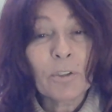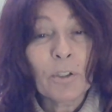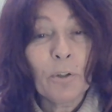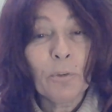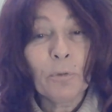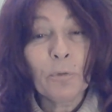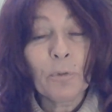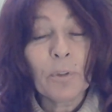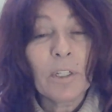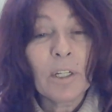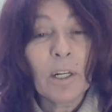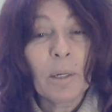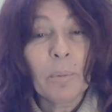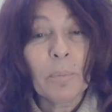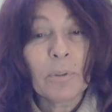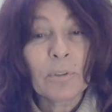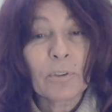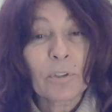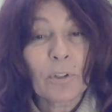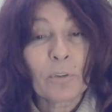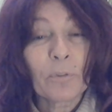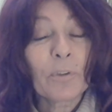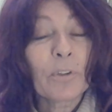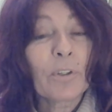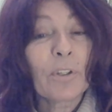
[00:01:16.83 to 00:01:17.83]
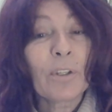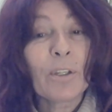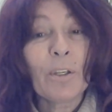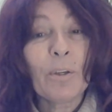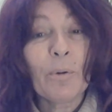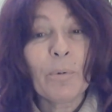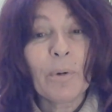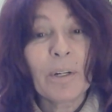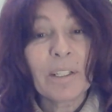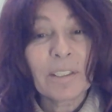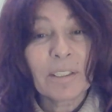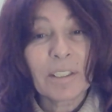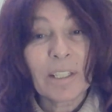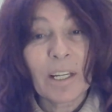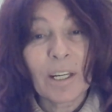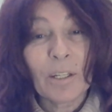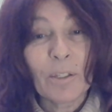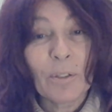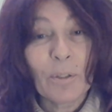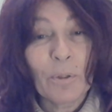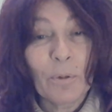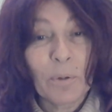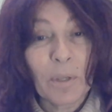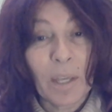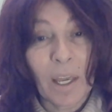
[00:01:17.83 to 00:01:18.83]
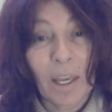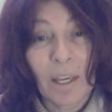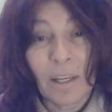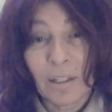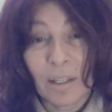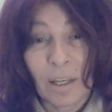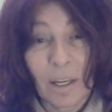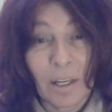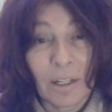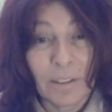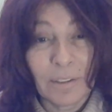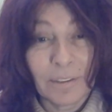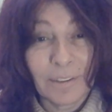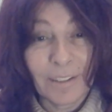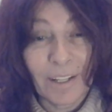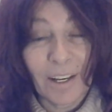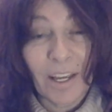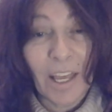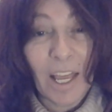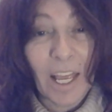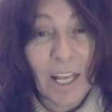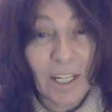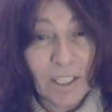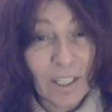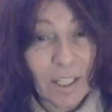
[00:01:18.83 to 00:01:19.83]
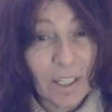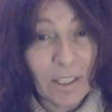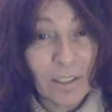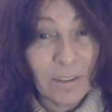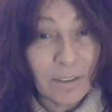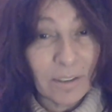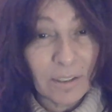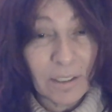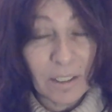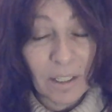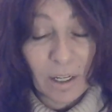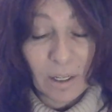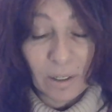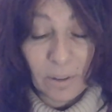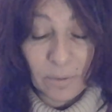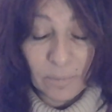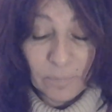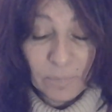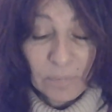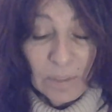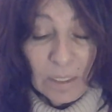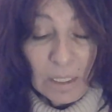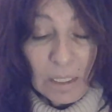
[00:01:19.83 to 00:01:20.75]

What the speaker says: Toll-free numbers are for the USA, UK, Canada, and India.